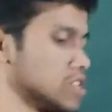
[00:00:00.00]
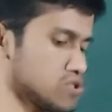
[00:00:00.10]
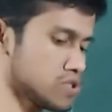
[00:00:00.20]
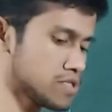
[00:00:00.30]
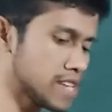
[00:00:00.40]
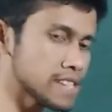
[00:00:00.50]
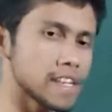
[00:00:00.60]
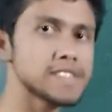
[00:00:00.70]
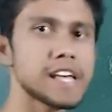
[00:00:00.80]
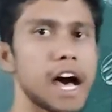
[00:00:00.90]
So
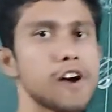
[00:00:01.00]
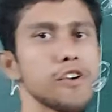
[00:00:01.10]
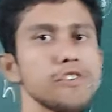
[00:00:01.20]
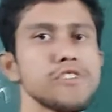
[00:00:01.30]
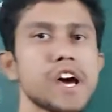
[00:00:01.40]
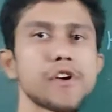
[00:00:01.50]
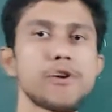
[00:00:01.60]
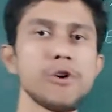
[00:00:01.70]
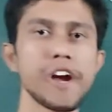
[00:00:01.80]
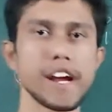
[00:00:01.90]
this is how we are
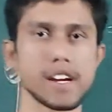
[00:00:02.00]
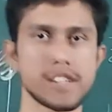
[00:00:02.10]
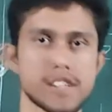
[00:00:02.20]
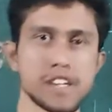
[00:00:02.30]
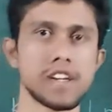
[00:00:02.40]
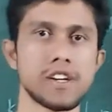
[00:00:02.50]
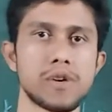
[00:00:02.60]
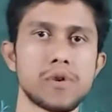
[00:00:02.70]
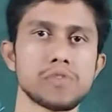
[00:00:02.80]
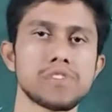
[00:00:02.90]
going
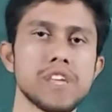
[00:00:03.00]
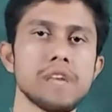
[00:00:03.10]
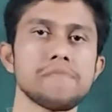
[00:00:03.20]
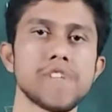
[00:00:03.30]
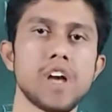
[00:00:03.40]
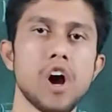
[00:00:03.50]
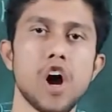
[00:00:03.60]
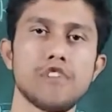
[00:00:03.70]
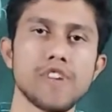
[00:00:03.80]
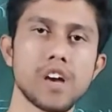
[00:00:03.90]
to see,
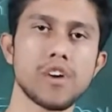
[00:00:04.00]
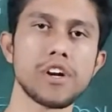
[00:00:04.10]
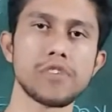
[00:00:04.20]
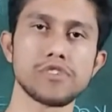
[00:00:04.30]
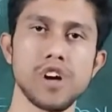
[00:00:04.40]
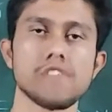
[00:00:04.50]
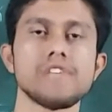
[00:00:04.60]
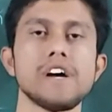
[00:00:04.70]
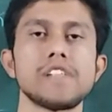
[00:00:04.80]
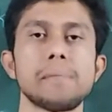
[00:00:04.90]
or we are going to
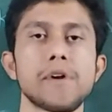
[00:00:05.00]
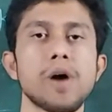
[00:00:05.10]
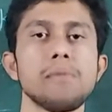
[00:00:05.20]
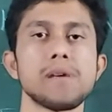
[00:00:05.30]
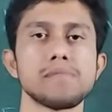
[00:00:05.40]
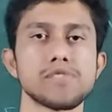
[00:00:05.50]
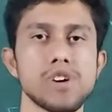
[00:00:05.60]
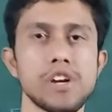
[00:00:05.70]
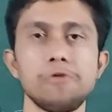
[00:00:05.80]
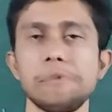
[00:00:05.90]
solve the
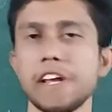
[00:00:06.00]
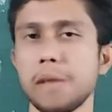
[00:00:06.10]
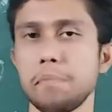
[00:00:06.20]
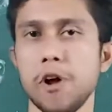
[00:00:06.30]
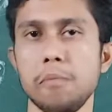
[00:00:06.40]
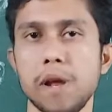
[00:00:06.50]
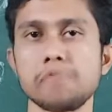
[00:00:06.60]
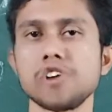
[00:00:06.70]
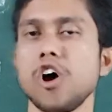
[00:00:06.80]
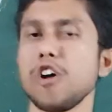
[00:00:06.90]
problems, numerical
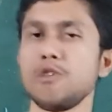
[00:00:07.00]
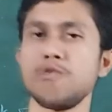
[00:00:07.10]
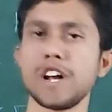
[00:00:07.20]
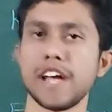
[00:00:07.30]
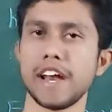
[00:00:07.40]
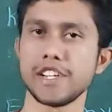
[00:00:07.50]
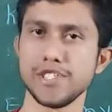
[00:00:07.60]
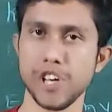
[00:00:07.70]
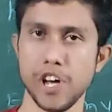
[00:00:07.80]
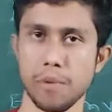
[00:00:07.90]
problems or work
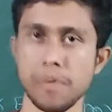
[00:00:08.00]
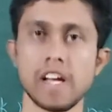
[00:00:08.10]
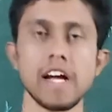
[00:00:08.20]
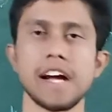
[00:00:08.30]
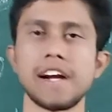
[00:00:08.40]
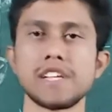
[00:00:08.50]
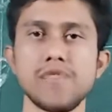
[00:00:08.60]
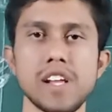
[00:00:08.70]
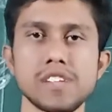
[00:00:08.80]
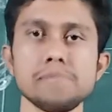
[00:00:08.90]
energy theorem. It
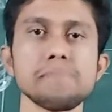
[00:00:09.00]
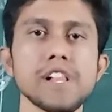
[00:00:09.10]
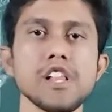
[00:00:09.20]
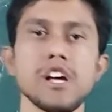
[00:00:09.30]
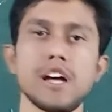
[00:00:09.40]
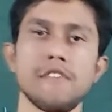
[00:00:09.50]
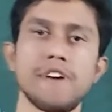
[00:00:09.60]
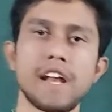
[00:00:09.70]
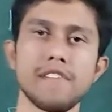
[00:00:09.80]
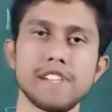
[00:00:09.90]
is very simple.
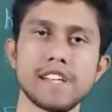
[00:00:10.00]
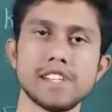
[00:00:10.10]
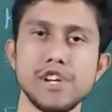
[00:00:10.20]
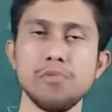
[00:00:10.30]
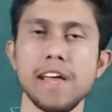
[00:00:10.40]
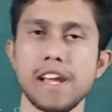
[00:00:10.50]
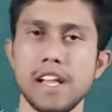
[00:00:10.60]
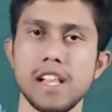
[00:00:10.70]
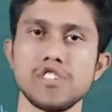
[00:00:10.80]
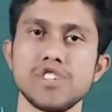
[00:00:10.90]
Whenever there is a
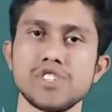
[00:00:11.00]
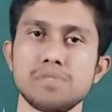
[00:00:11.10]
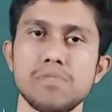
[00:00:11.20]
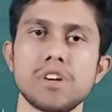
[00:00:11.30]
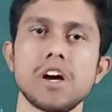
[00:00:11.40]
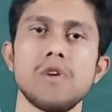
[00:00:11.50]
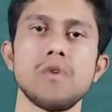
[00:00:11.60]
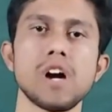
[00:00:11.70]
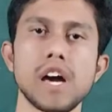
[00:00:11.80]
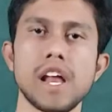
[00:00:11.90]
numerical, just
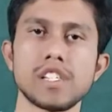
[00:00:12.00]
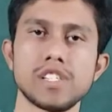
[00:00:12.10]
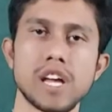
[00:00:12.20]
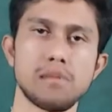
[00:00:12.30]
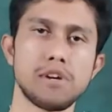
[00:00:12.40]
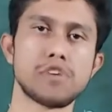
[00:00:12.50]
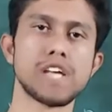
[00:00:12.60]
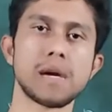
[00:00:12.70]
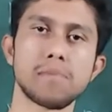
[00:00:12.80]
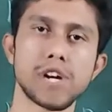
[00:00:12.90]
put work energy theorem into
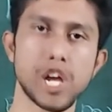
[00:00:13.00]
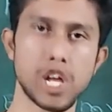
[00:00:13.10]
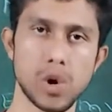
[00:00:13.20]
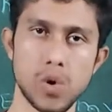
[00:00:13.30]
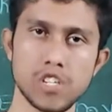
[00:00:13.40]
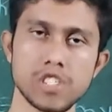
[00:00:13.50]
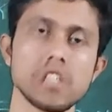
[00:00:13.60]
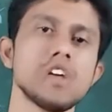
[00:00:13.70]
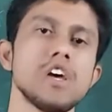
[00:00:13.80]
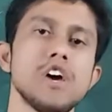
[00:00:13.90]
that particular
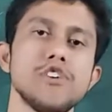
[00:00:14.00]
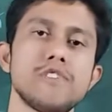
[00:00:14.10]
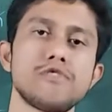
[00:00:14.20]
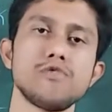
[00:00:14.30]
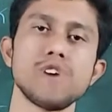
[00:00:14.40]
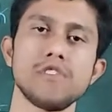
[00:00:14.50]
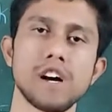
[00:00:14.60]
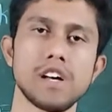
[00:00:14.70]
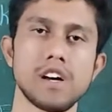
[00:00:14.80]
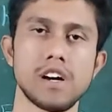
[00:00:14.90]
question. You have
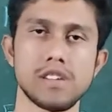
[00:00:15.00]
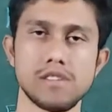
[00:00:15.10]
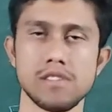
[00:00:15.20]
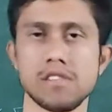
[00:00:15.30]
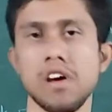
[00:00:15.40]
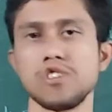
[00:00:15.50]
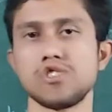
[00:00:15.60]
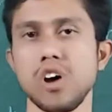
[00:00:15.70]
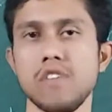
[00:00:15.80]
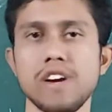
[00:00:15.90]
to just
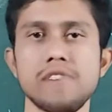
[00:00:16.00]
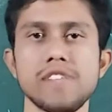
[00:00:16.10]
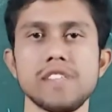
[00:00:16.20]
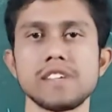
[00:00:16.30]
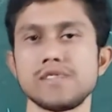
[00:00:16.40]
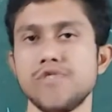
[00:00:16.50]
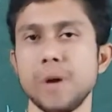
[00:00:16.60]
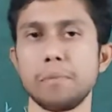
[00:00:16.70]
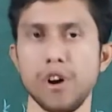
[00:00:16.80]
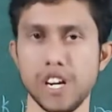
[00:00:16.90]
solve it with these
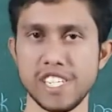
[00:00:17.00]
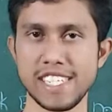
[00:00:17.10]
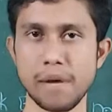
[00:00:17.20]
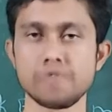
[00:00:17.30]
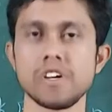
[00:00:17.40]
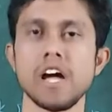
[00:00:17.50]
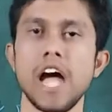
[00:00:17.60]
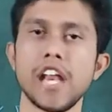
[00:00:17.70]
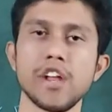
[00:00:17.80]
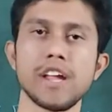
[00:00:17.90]
3 important steps
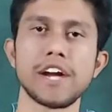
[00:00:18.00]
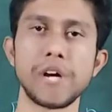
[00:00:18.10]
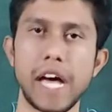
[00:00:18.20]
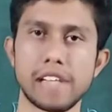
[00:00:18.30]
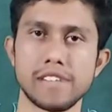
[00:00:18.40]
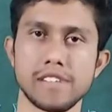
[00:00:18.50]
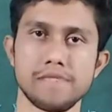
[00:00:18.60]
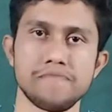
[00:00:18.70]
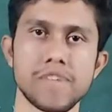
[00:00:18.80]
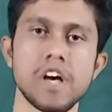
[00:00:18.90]
and you will get your
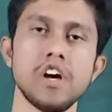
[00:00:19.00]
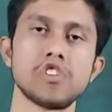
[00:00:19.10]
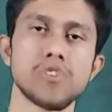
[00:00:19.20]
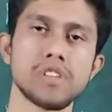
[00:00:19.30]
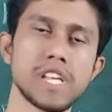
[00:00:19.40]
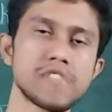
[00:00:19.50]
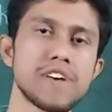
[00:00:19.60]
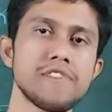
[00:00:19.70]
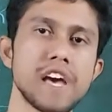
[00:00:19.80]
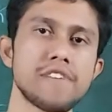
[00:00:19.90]
answer. So in this
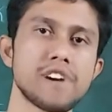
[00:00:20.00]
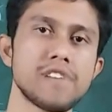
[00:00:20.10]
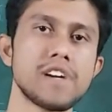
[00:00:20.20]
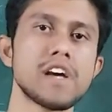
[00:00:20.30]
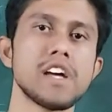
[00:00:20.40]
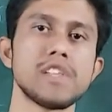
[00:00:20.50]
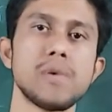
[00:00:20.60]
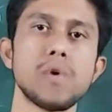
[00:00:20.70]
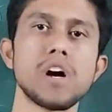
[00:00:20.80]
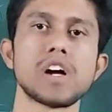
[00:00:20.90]
way we have covered
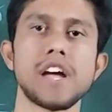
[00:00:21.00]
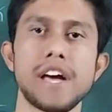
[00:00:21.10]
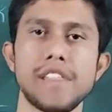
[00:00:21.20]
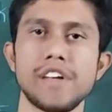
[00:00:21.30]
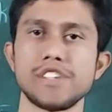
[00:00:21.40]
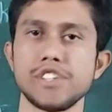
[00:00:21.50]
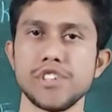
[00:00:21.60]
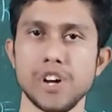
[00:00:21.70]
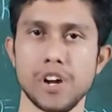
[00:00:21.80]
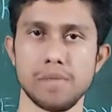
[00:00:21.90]
the work energy
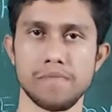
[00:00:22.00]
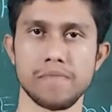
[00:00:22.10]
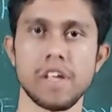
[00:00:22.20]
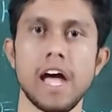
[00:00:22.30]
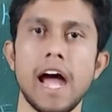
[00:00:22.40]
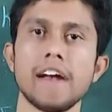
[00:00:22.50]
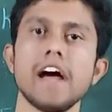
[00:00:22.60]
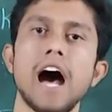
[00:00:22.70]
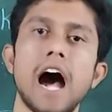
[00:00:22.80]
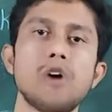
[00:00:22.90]
theorem and
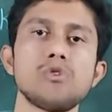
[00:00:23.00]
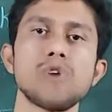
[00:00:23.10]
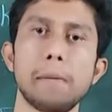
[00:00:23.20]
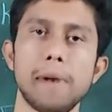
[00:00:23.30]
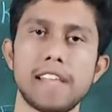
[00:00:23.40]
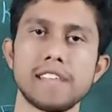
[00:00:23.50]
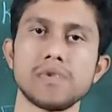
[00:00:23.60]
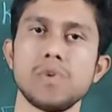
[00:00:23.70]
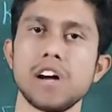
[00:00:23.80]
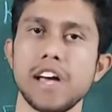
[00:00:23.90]
how to apply
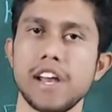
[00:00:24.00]
this work